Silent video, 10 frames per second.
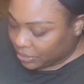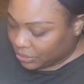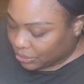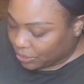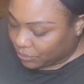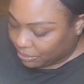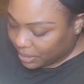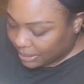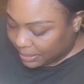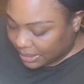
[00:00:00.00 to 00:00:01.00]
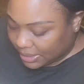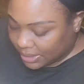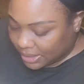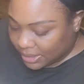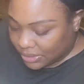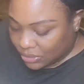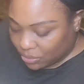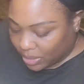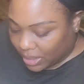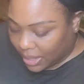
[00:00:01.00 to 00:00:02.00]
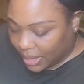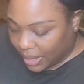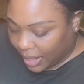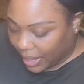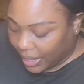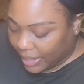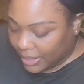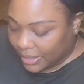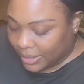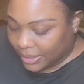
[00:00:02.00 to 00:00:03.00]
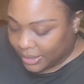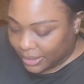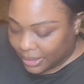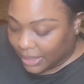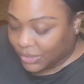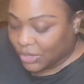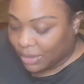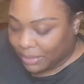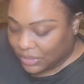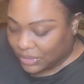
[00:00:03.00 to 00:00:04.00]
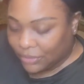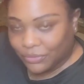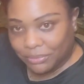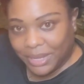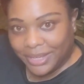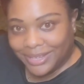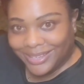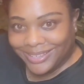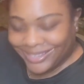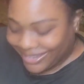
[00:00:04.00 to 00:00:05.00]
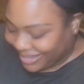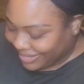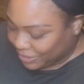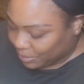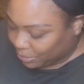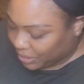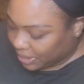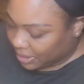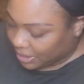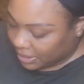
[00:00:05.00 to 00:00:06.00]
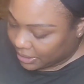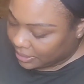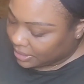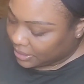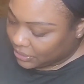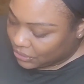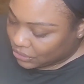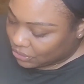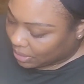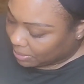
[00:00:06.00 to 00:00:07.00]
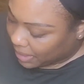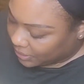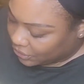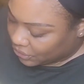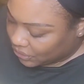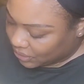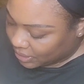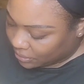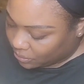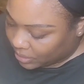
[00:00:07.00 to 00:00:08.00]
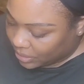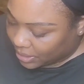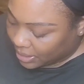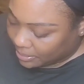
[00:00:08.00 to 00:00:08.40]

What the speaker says: So for me, because this is the way I taught myself to make it, and it's pretty good, so I'm kind of just sticking with